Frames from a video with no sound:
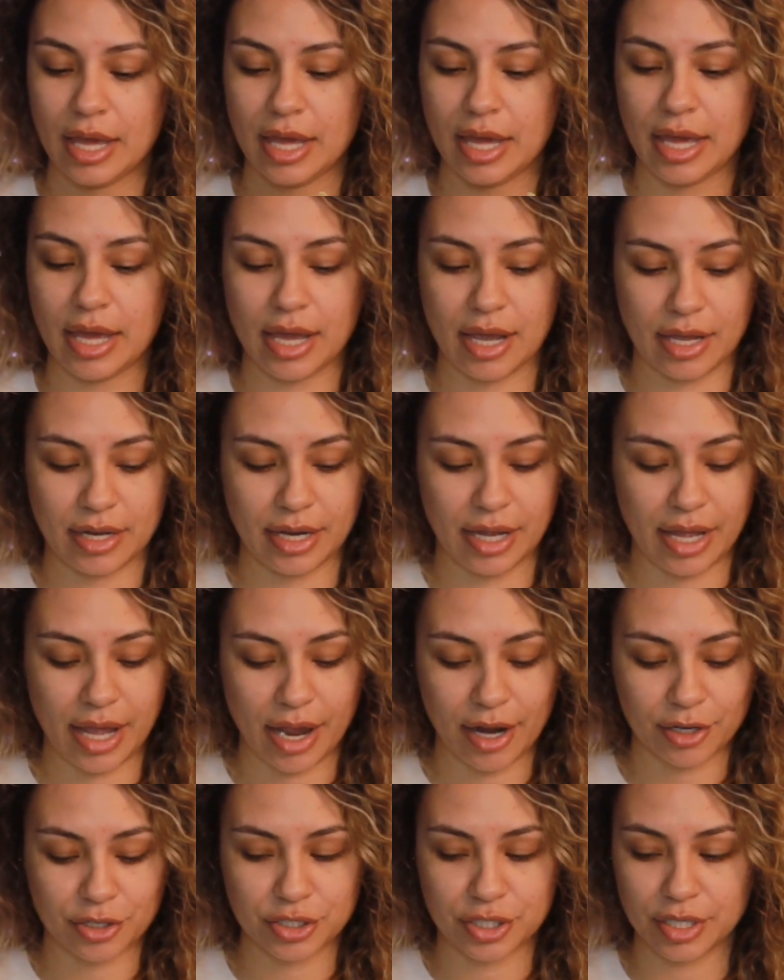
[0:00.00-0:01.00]
and I
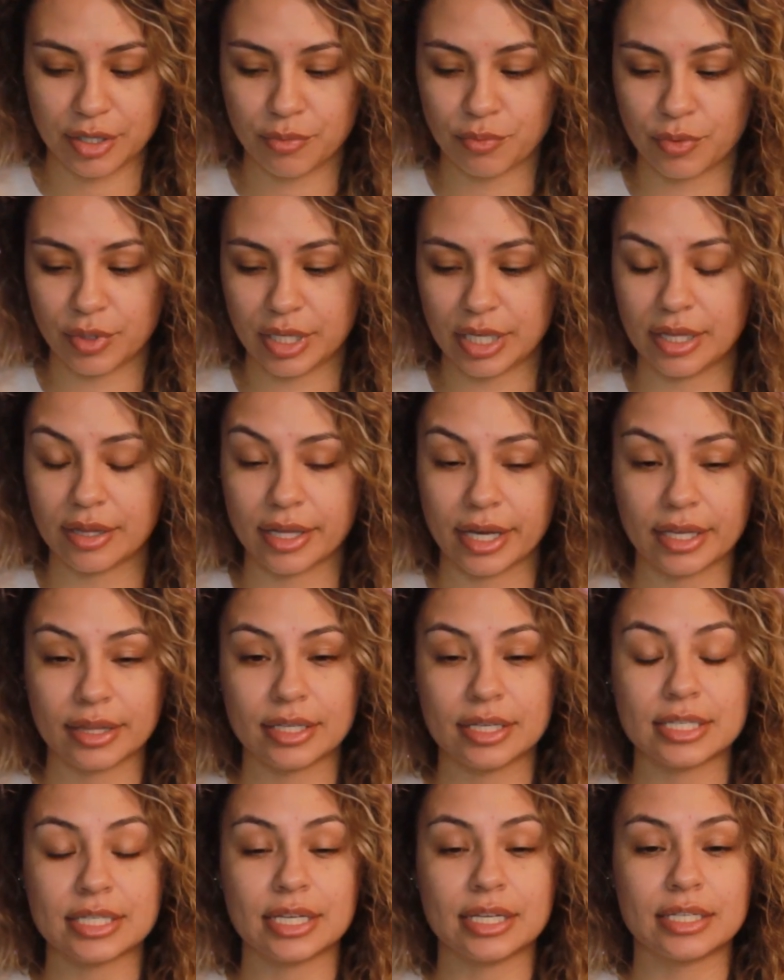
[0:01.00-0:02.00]
actually really like
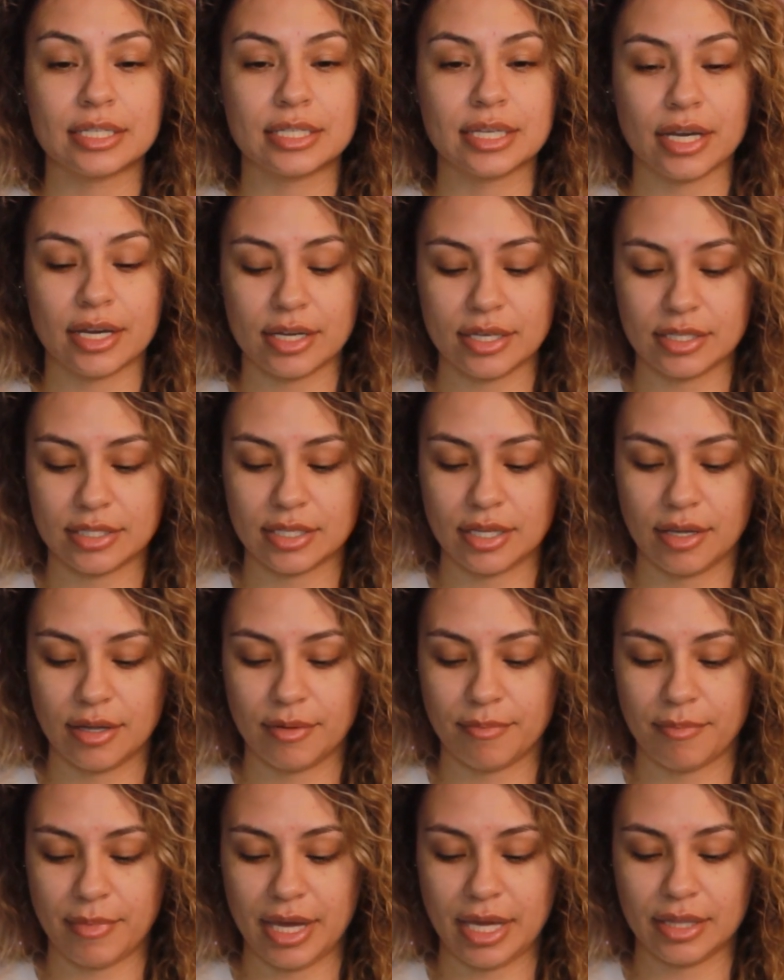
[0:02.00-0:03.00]
this. It does
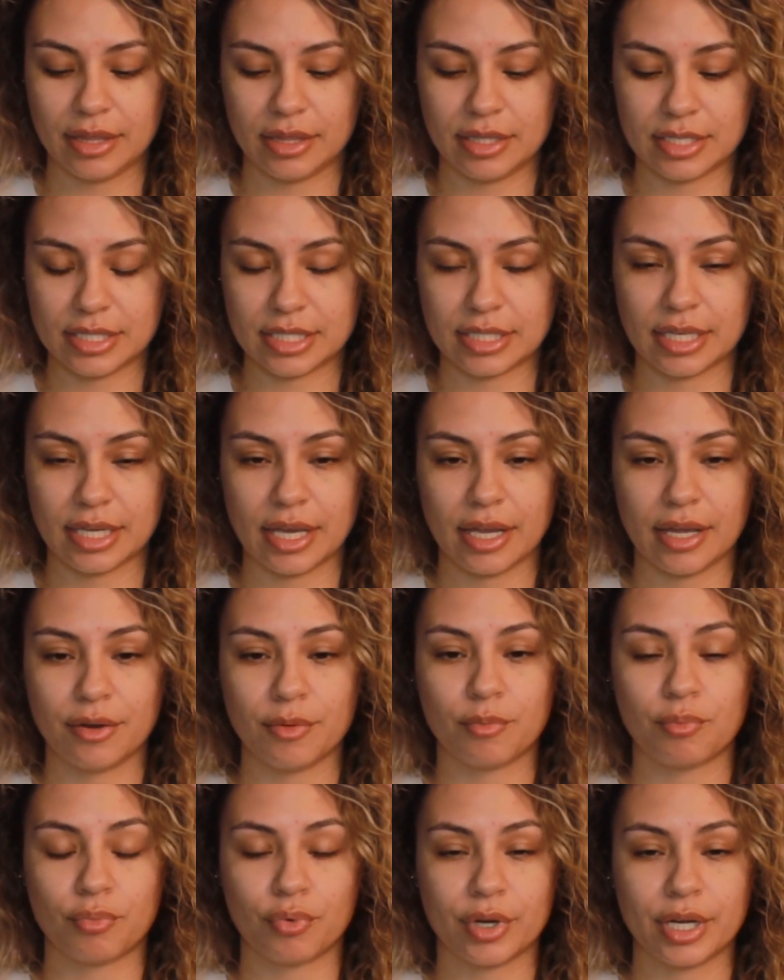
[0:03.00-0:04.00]
make the
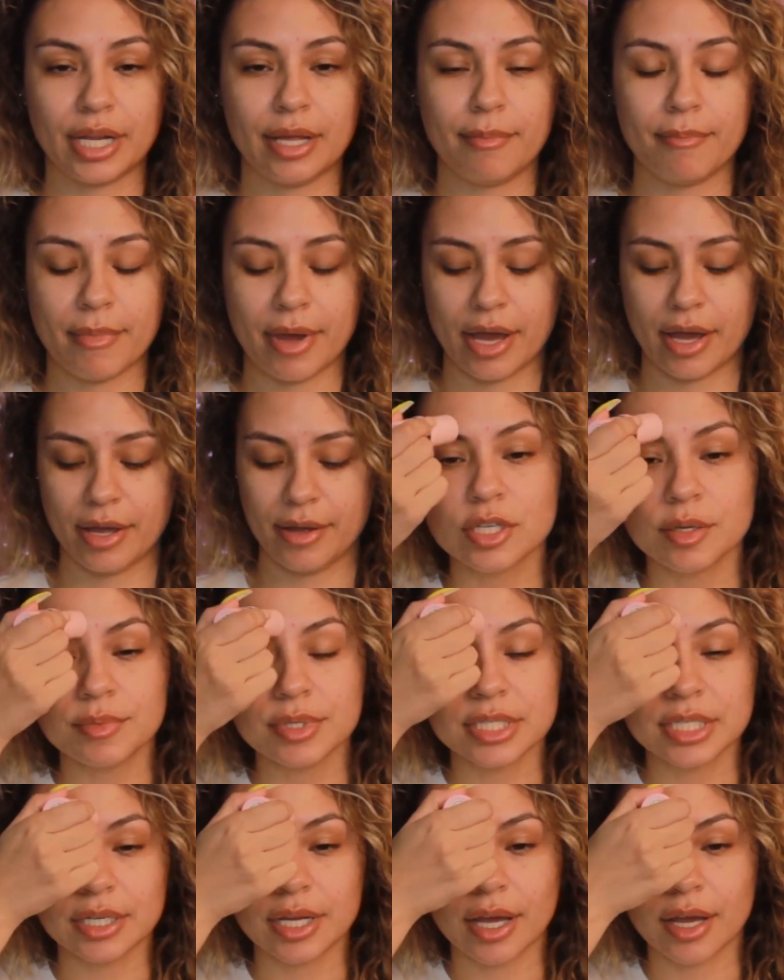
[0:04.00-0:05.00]
skin pretty matte. So I'm
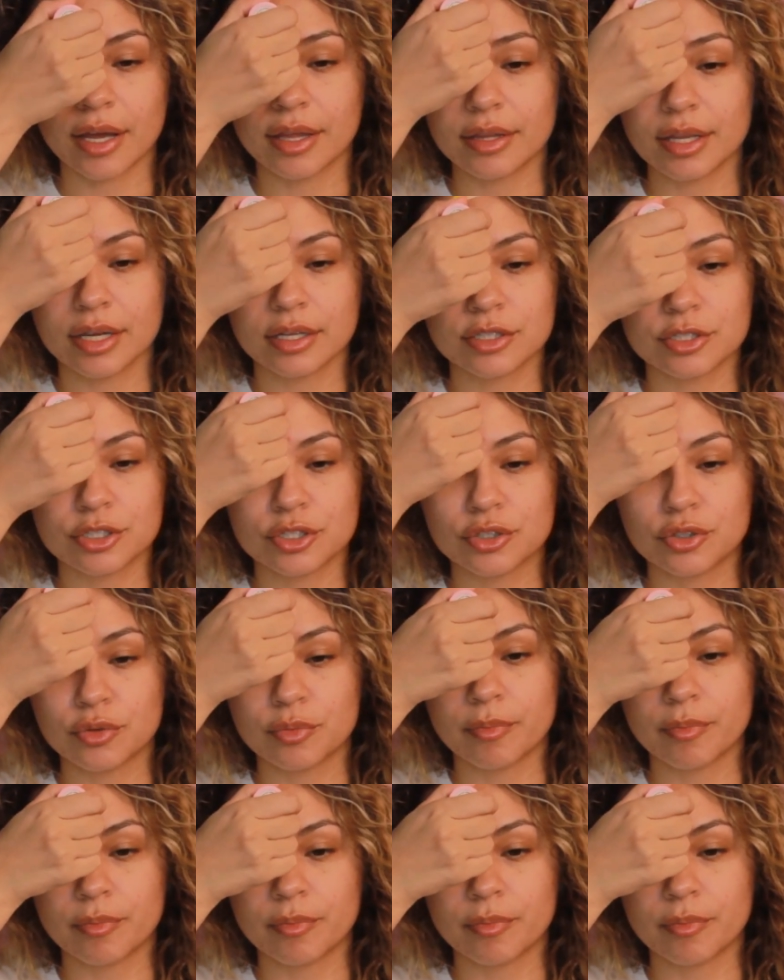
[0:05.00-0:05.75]
just going to add that to